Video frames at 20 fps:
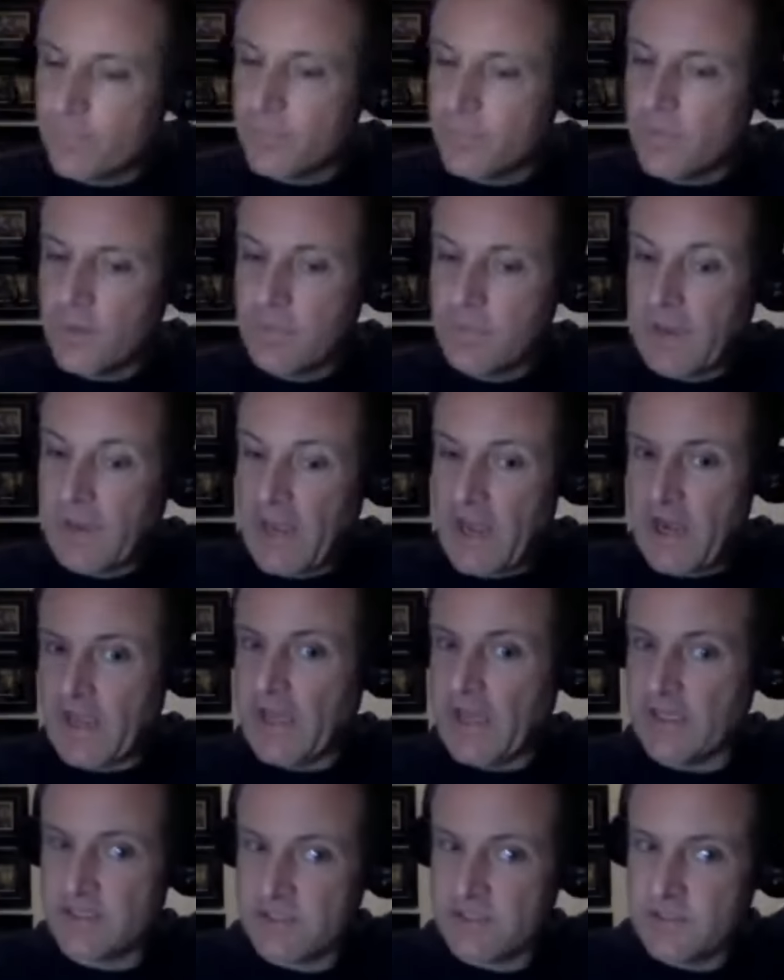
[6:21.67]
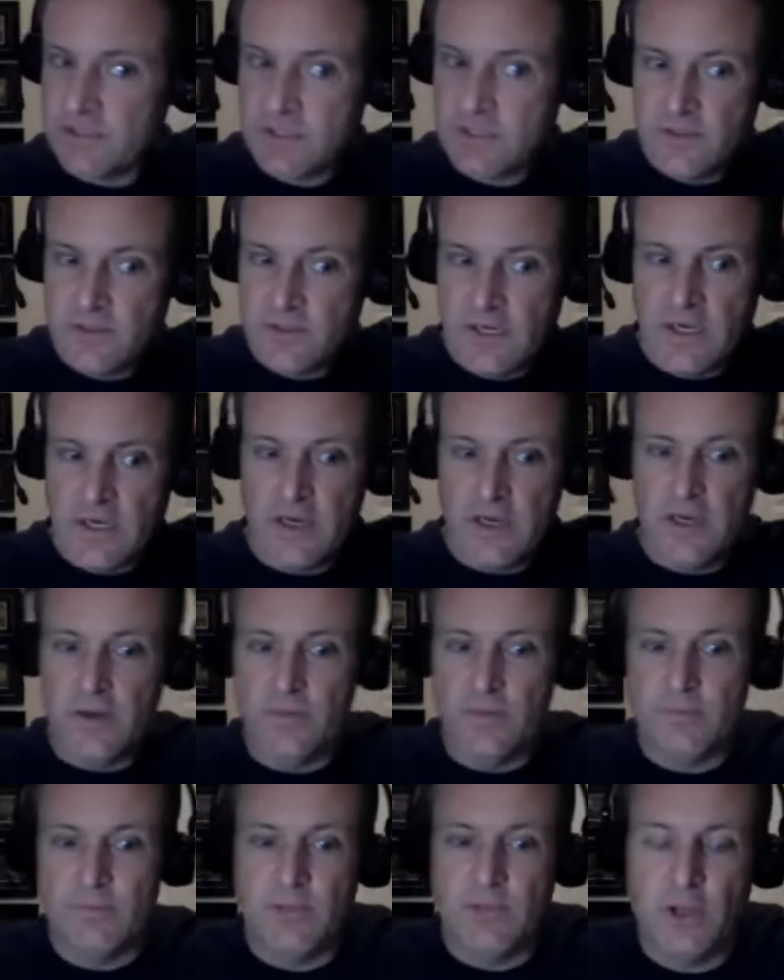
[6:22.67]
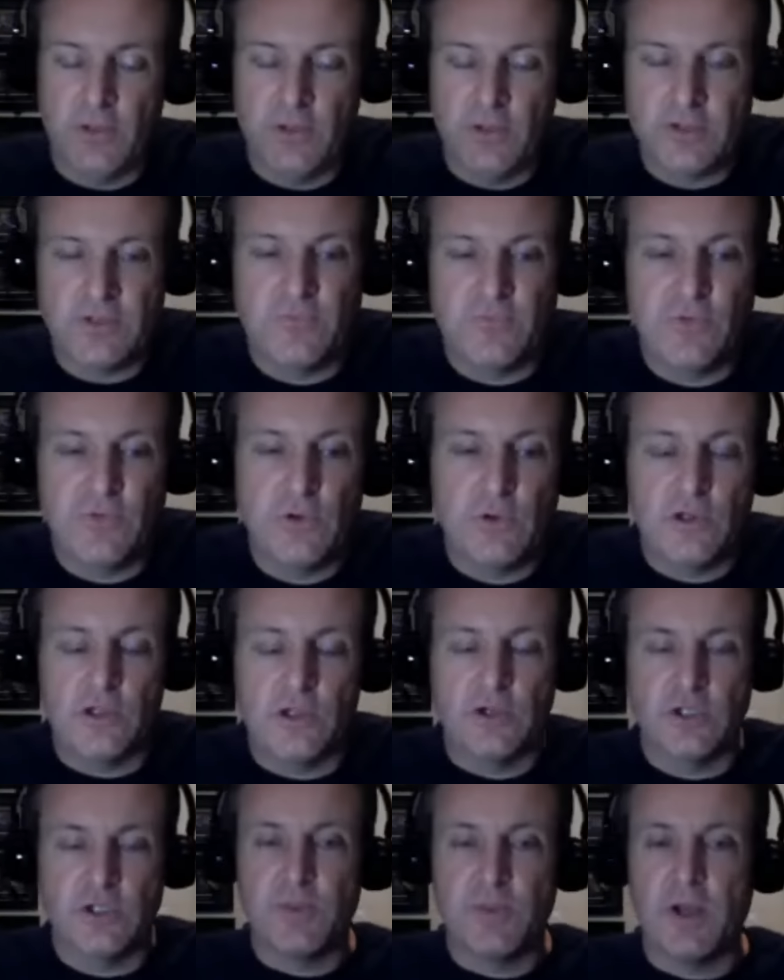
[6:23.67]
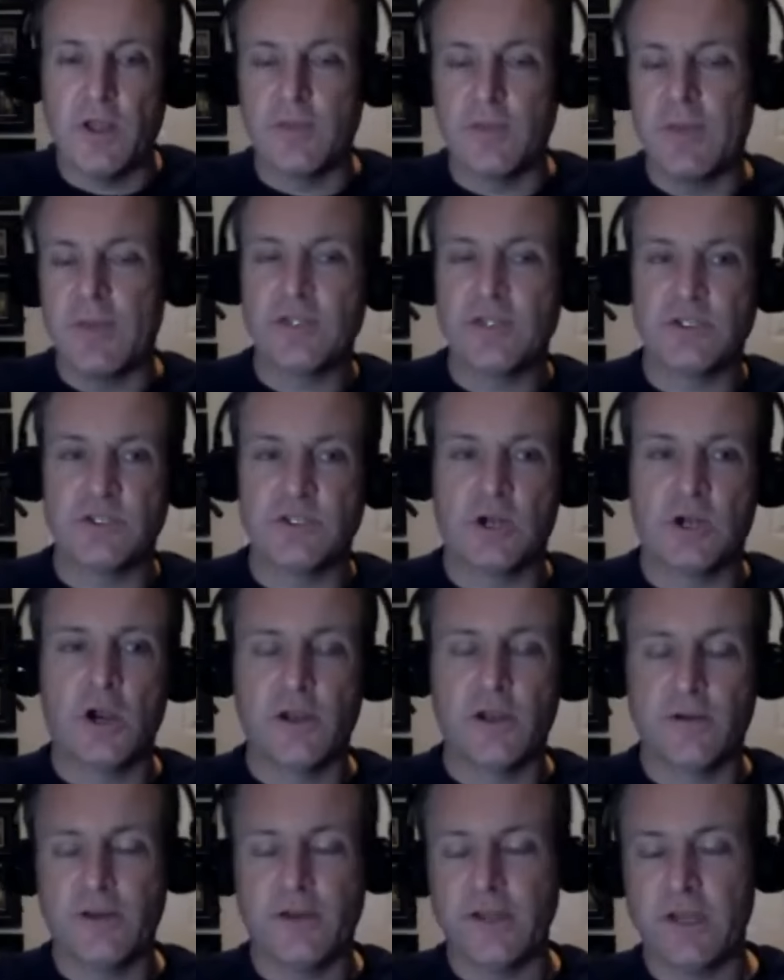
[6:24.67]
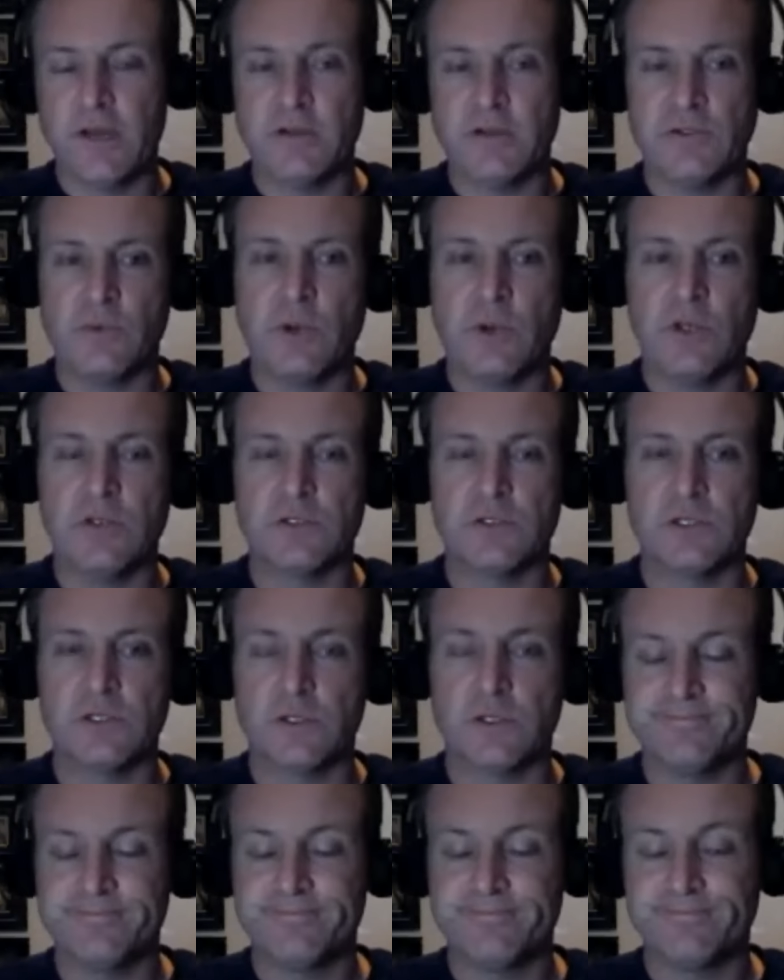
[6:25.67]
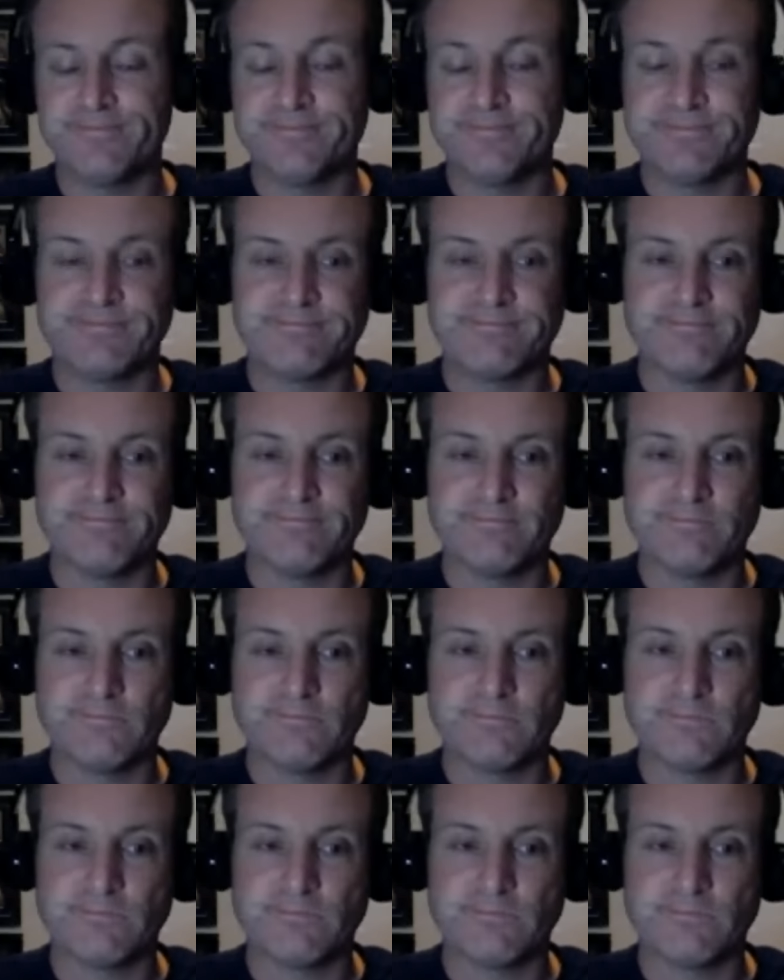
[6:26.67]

but and I guess um, you know, there's a few clearance poly bags at Target right now as well. So. Mm-hmm. I think